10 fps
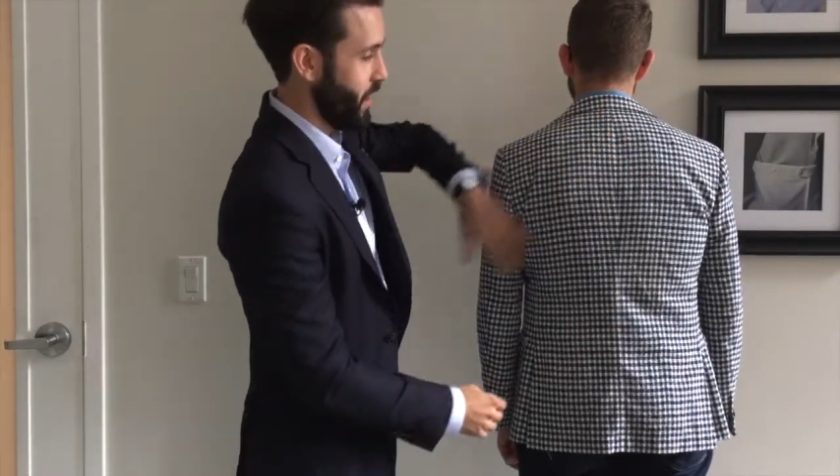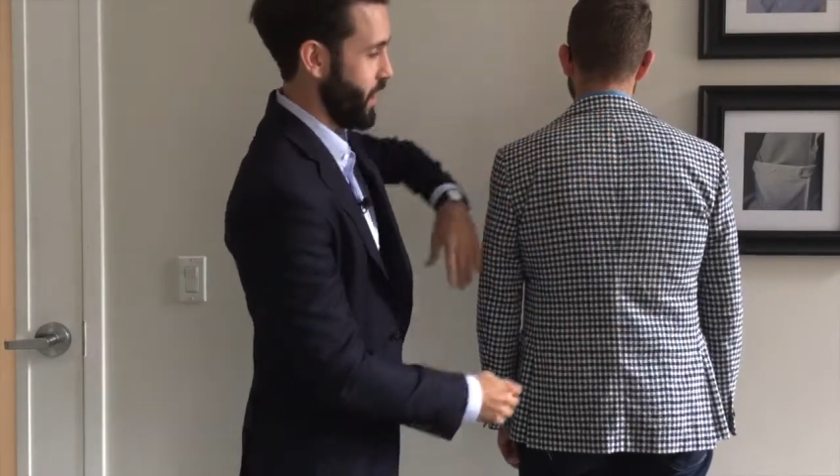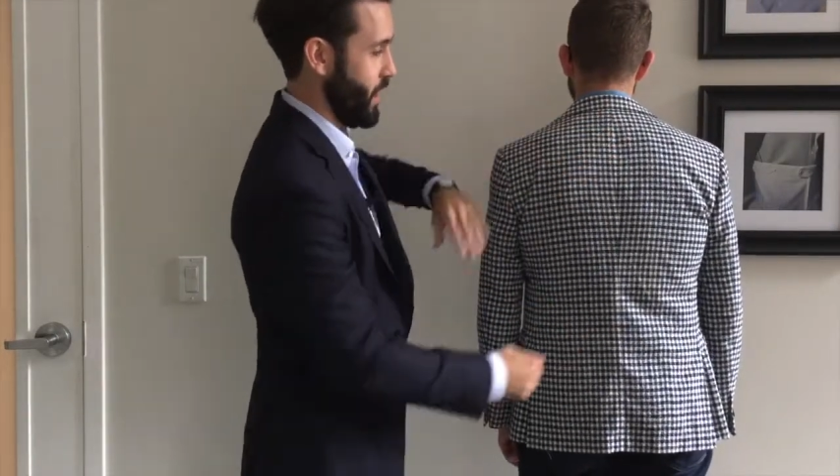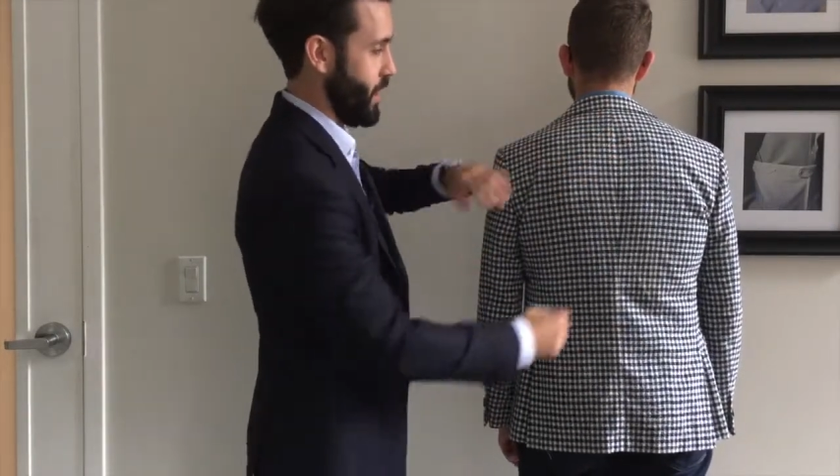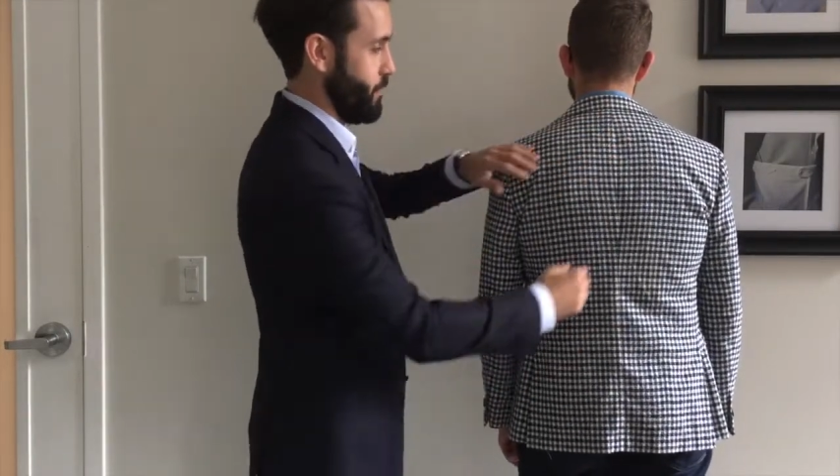
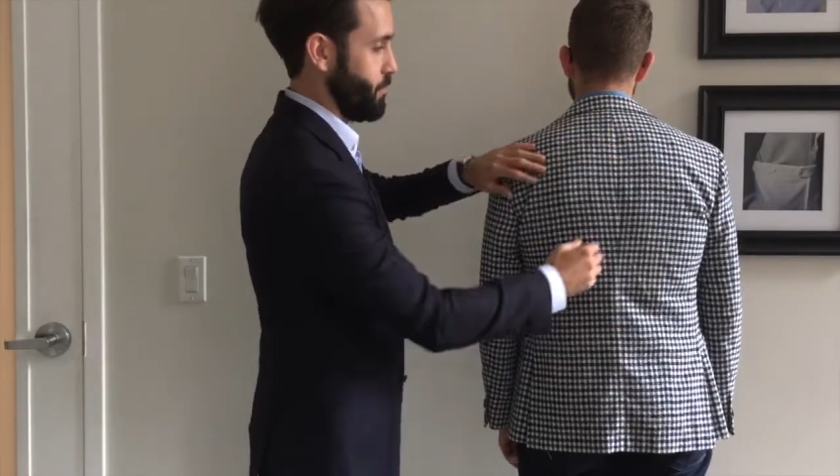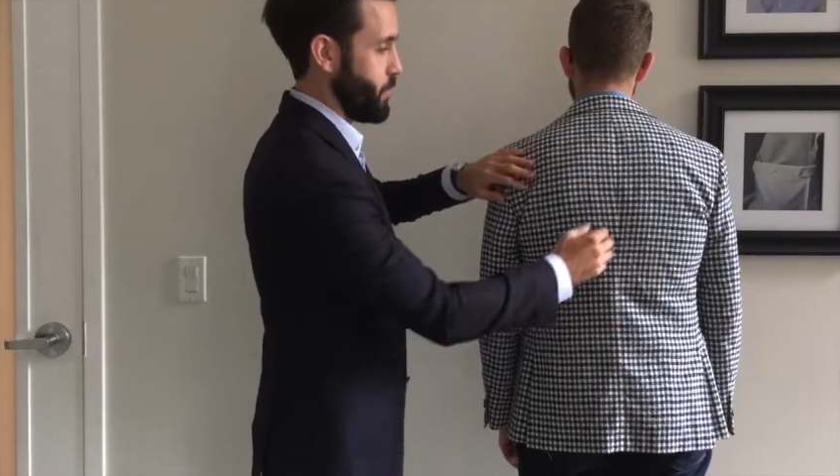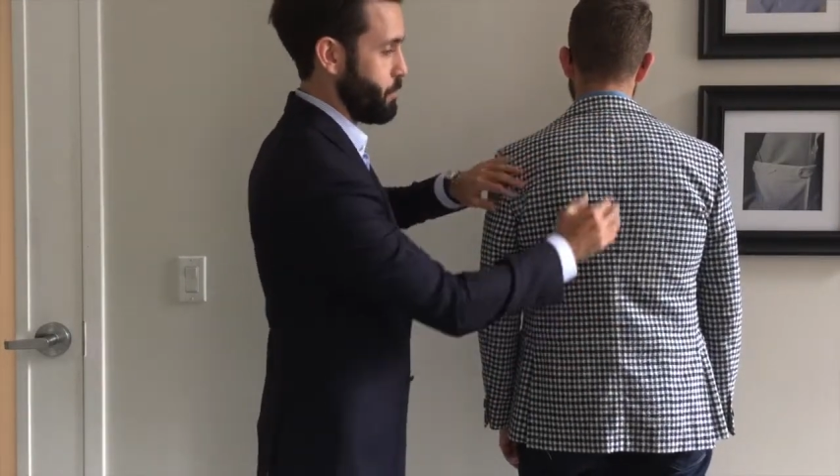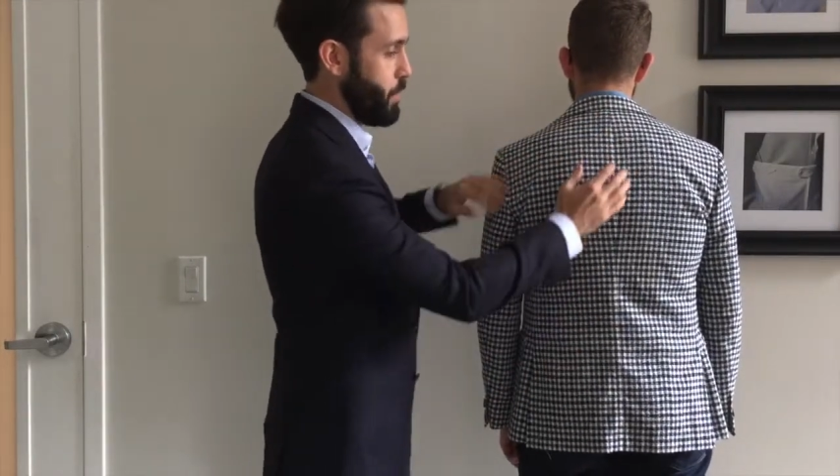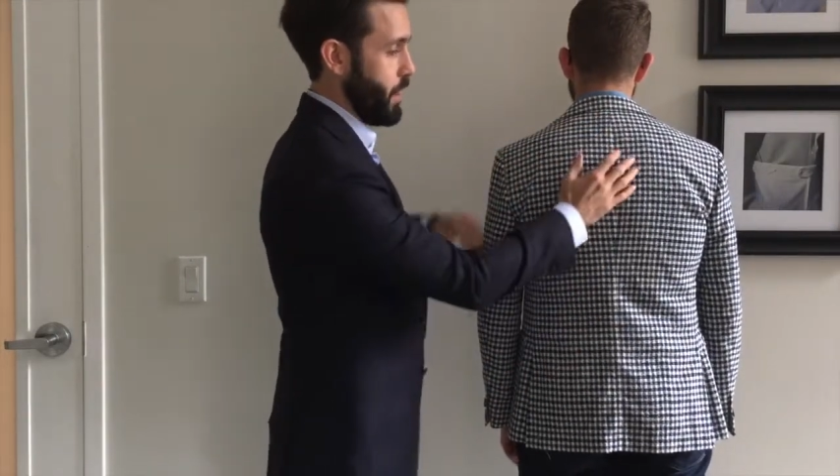
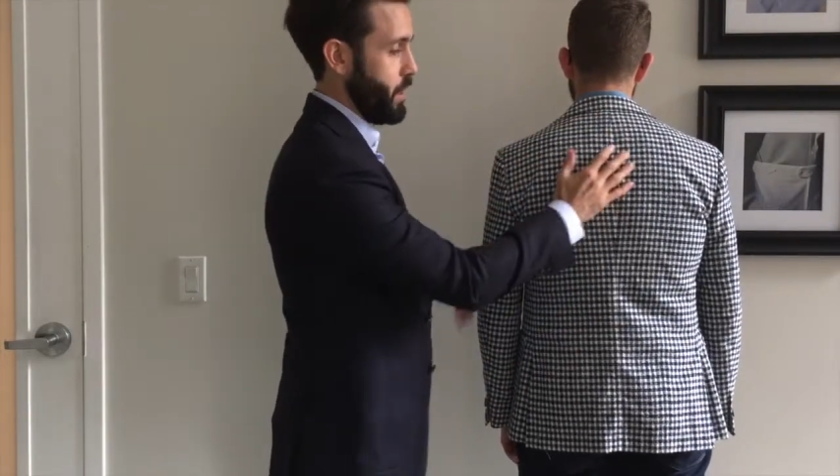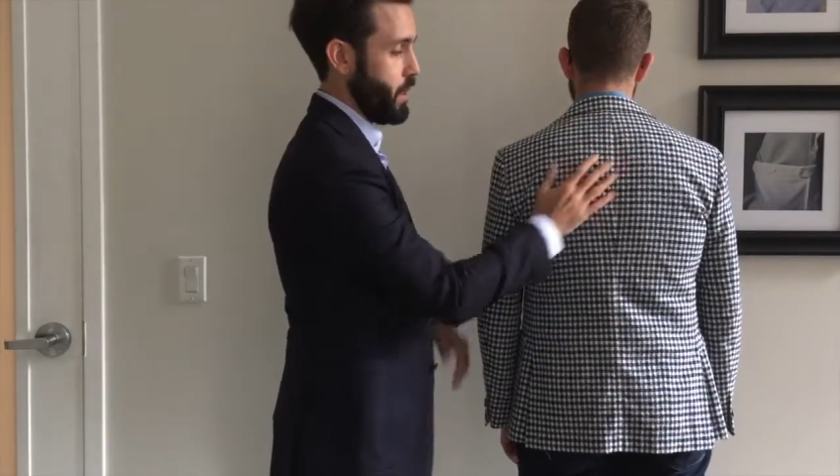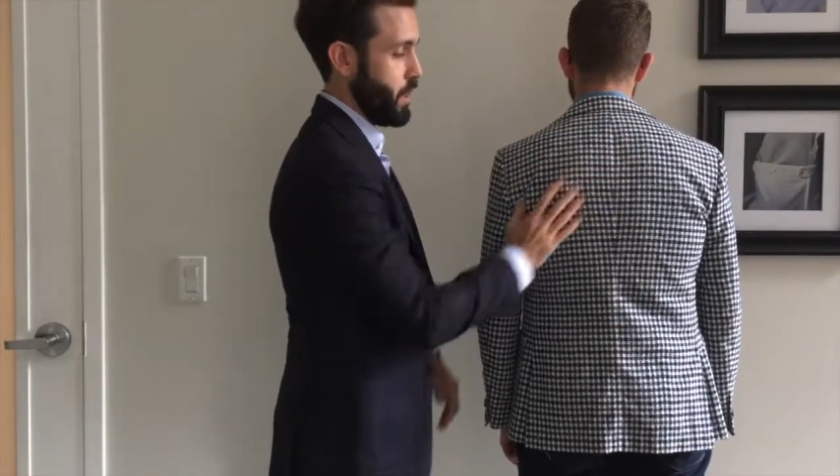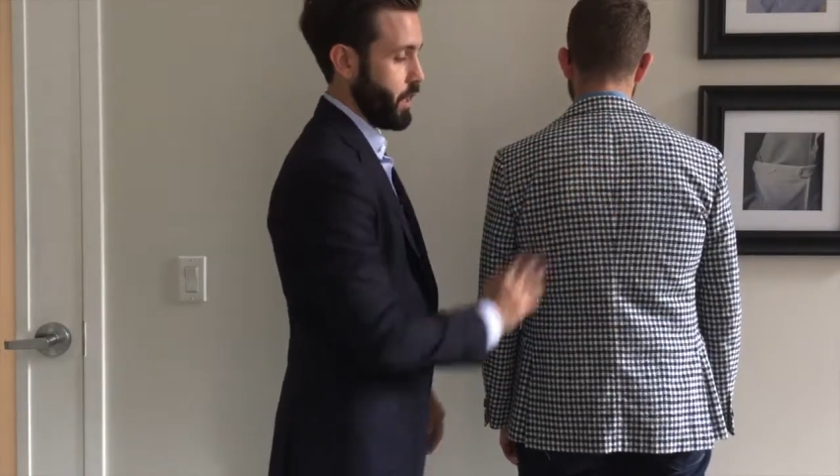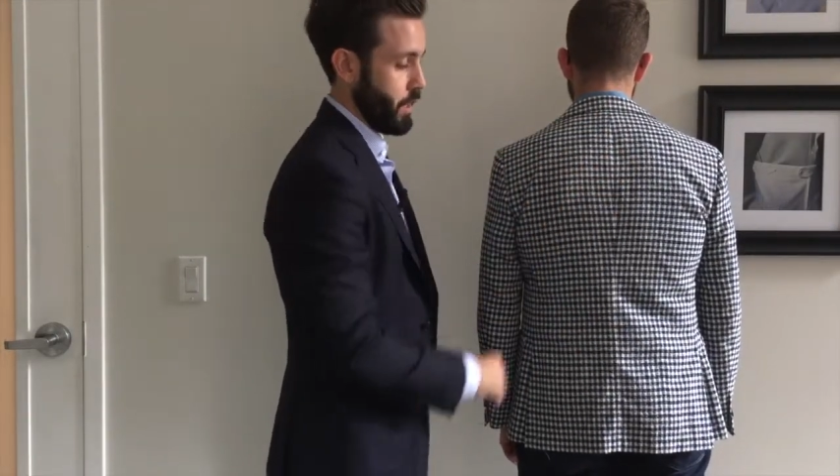Fabrizio
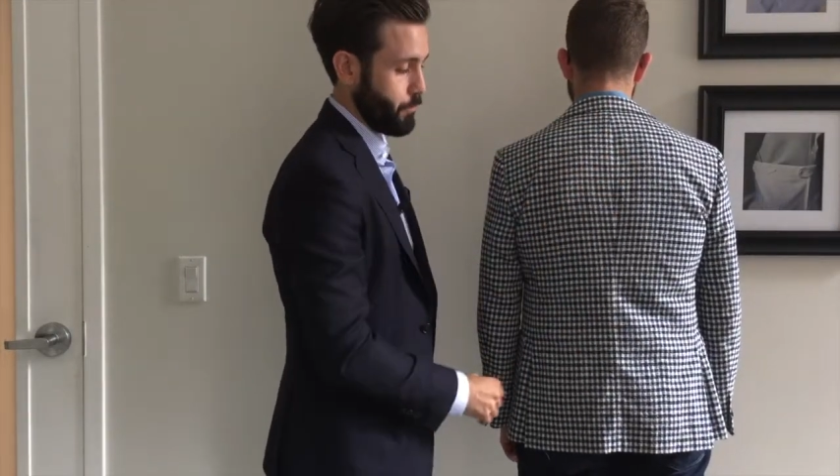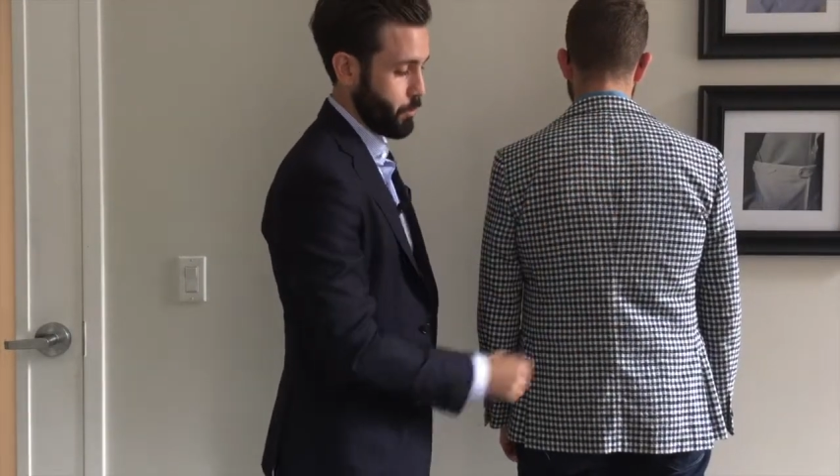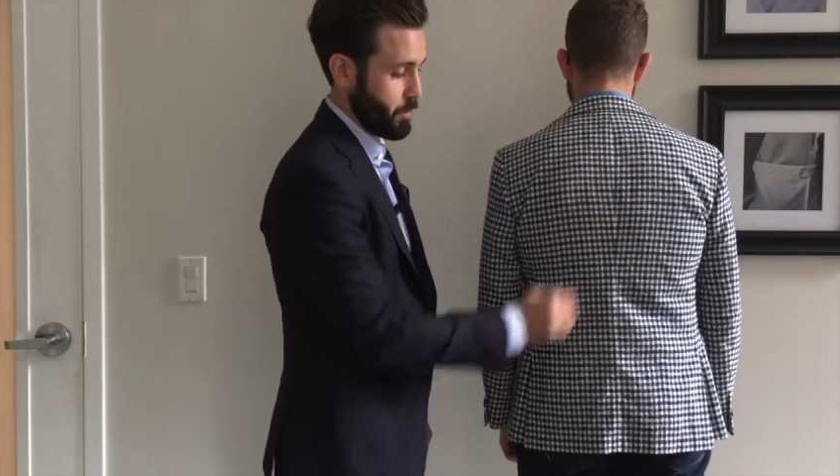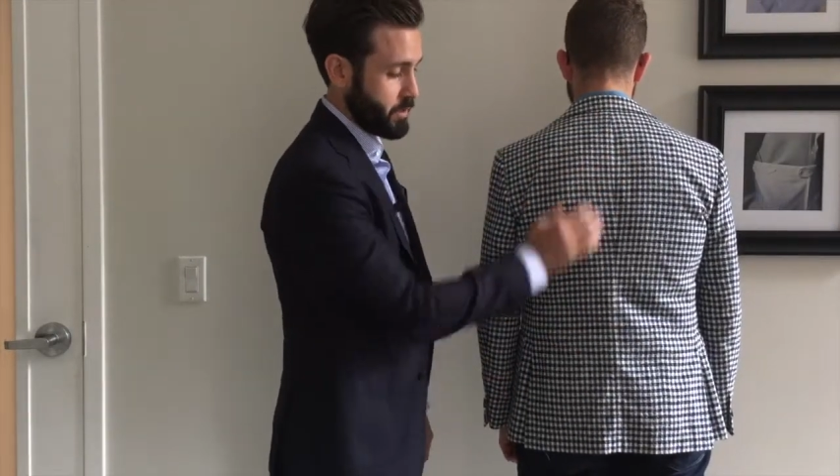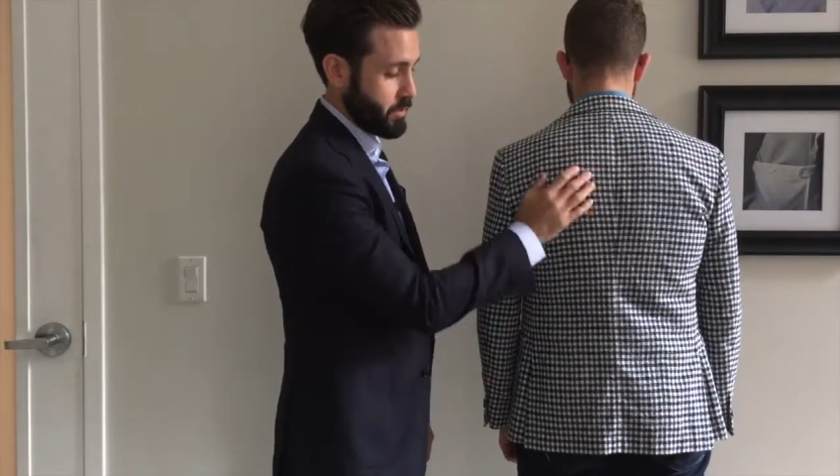
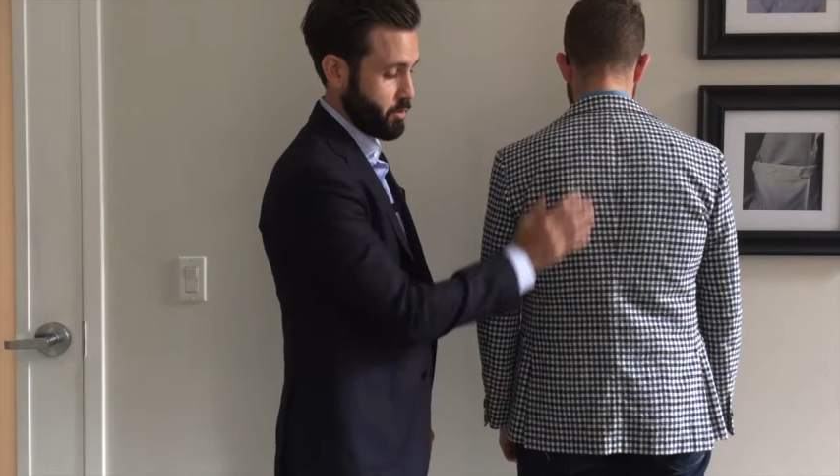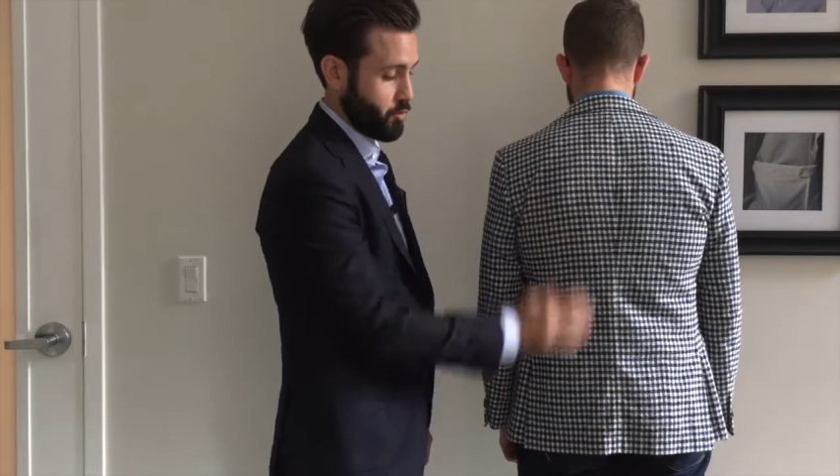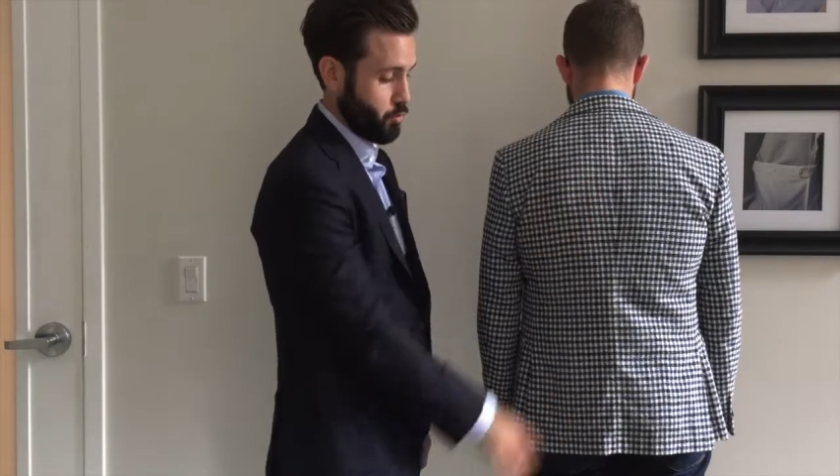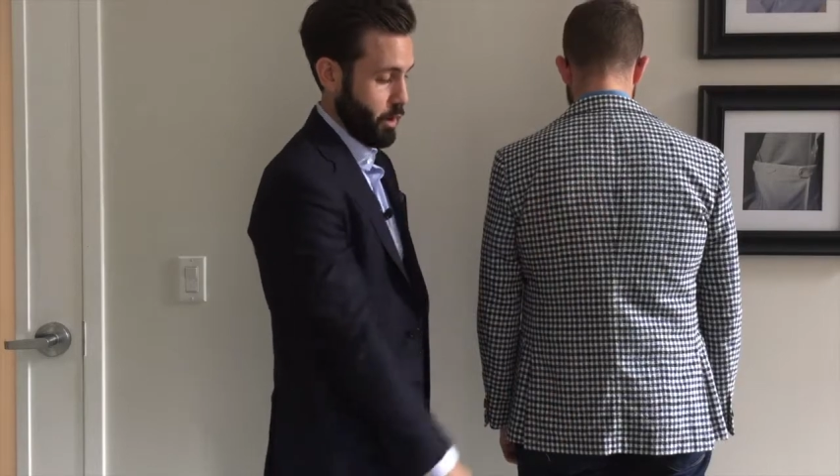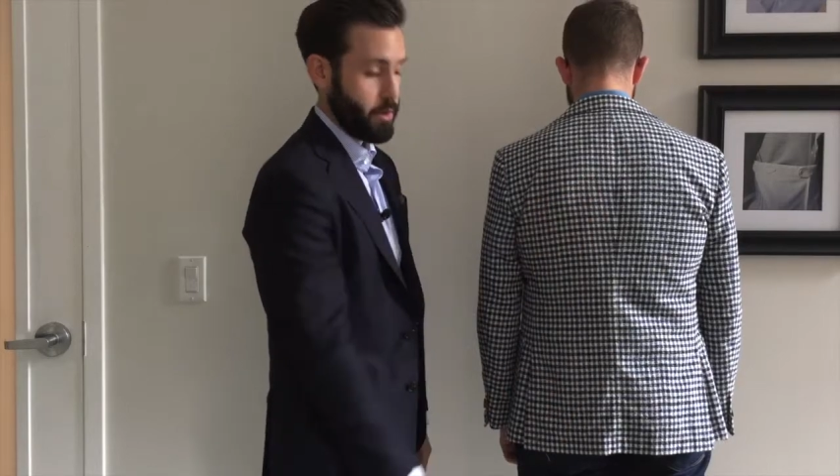has a
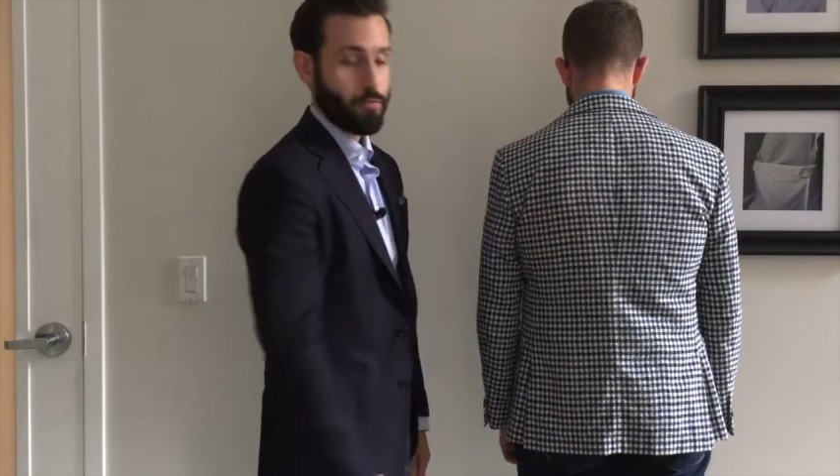great